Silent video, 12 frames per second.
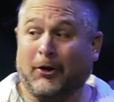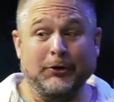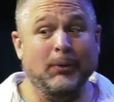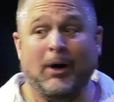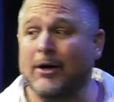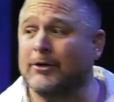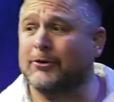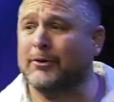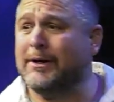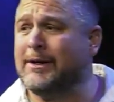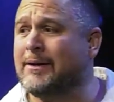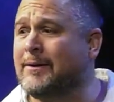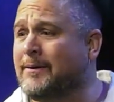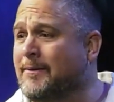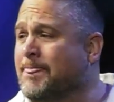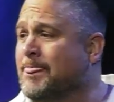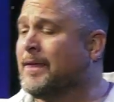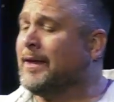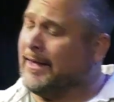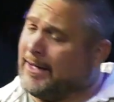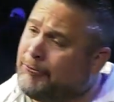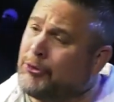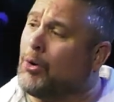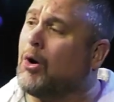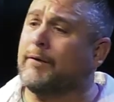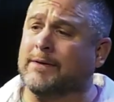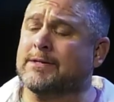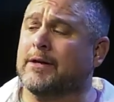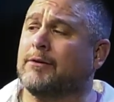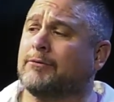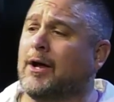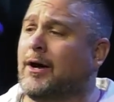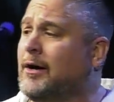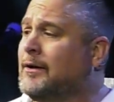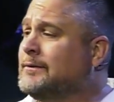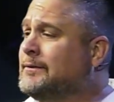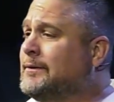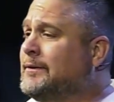Are you hungry? And if you are the Son of God.